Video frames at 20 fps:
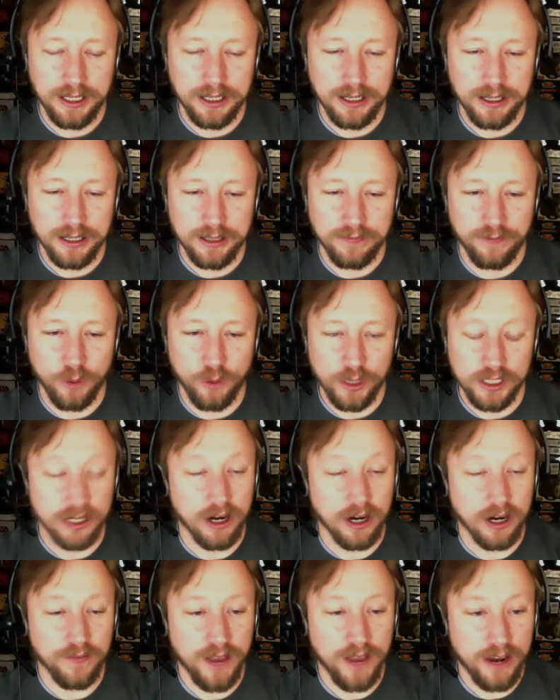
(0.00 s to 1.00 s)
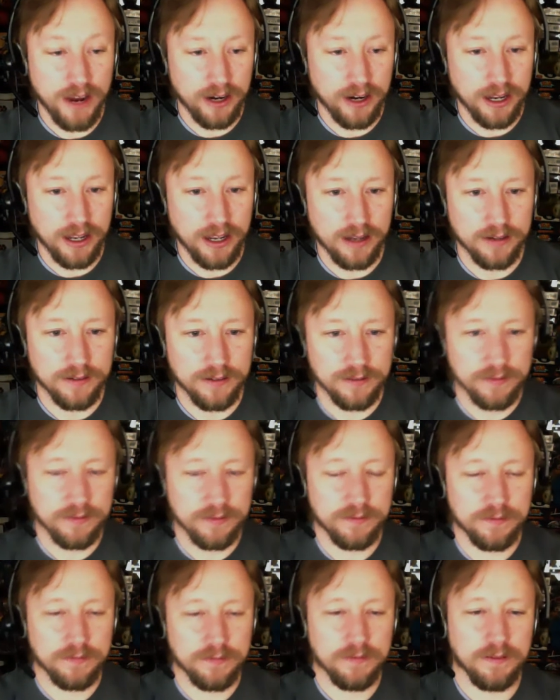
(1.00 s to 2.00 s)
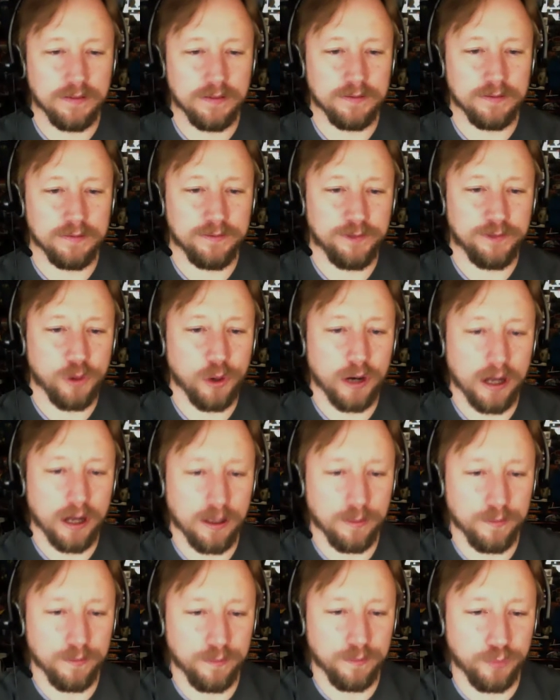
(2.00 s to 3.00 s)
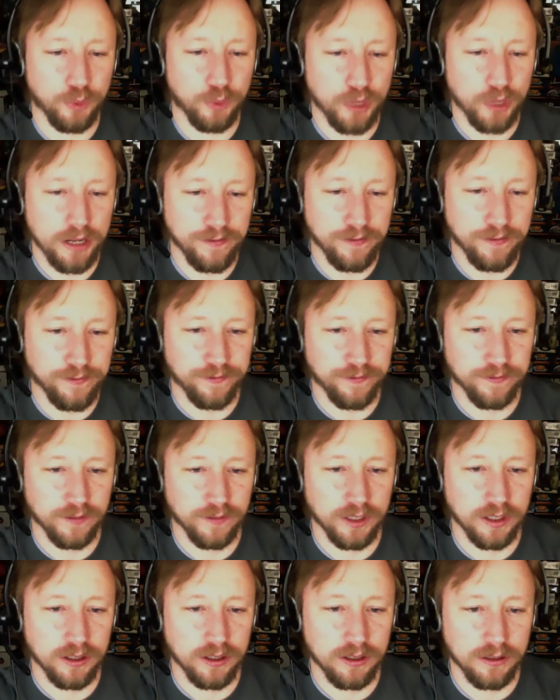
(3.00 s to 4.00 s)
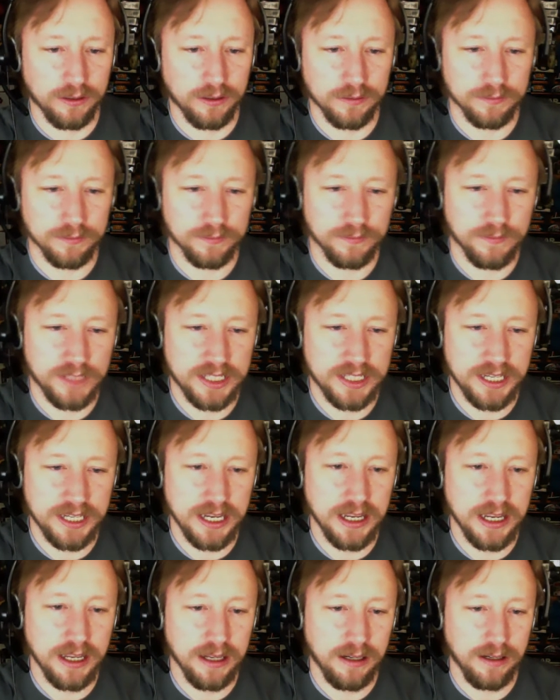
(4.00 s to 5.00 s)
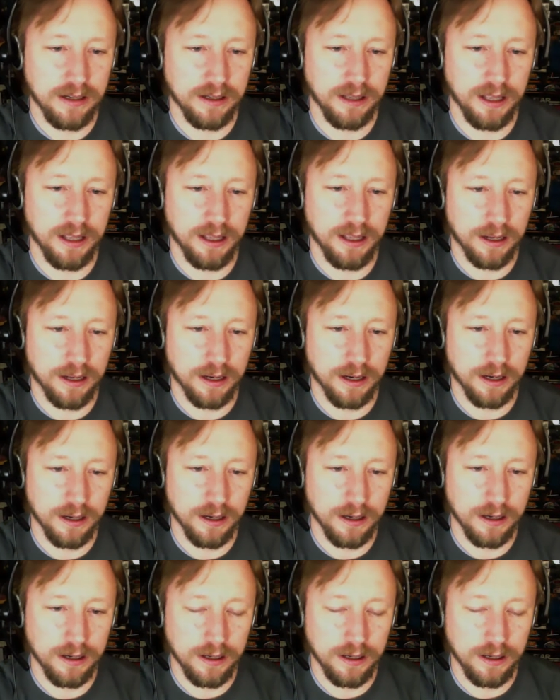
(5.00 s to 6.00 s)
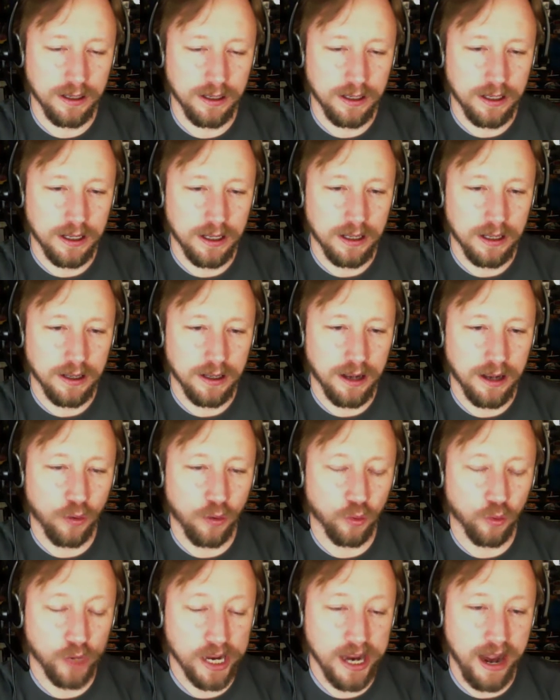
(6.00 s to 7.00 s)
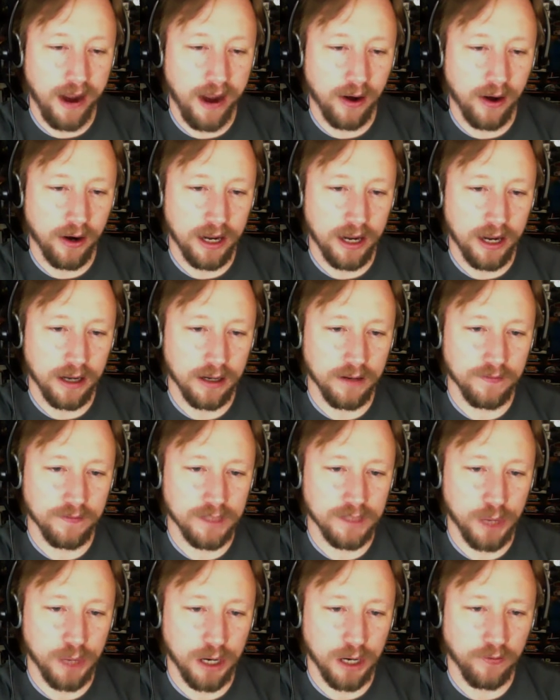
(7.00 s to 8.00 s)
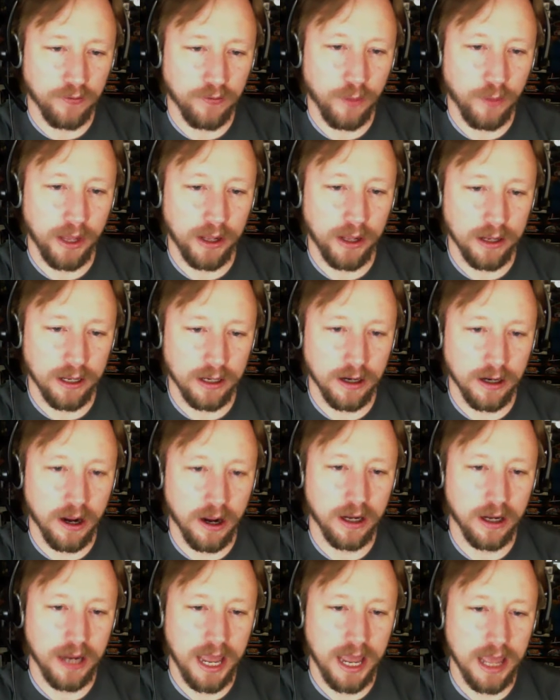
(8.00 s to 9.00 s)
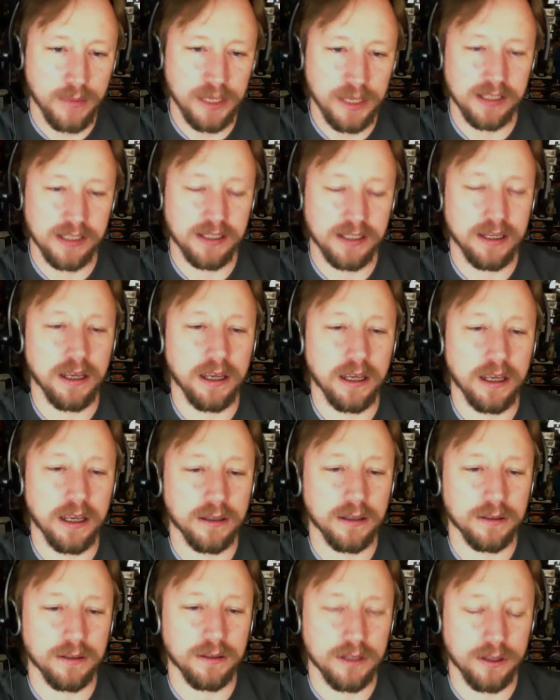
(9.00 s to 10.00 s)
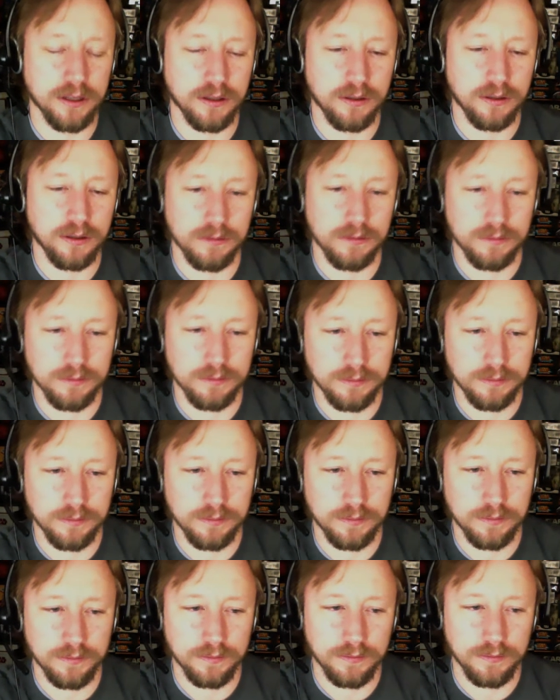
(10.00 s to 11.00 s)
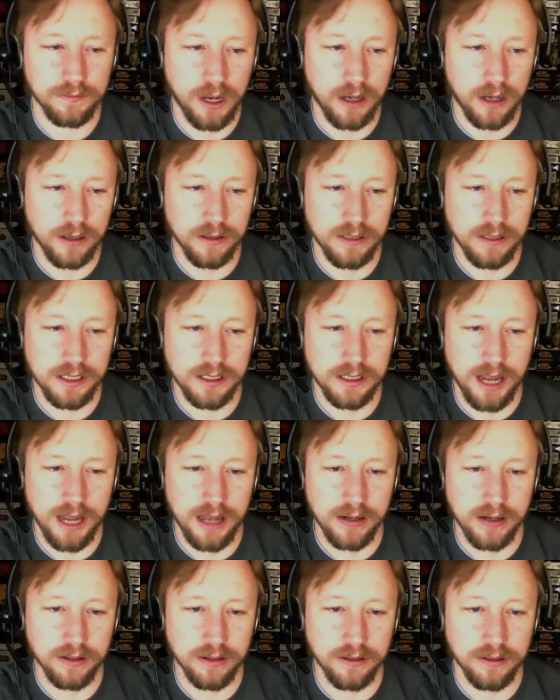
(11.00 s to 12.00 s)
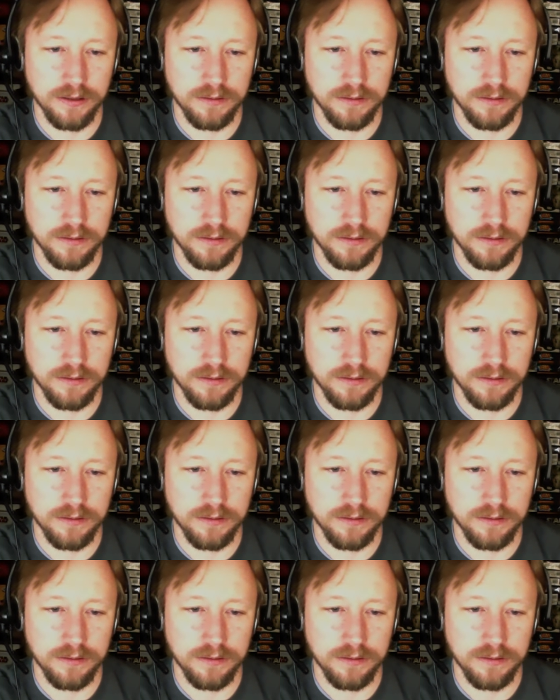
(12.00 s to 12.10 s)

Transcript: voice Darth Vader again for a brief little scene in a re-airing of Spark of Rebellion on ABC. So on standard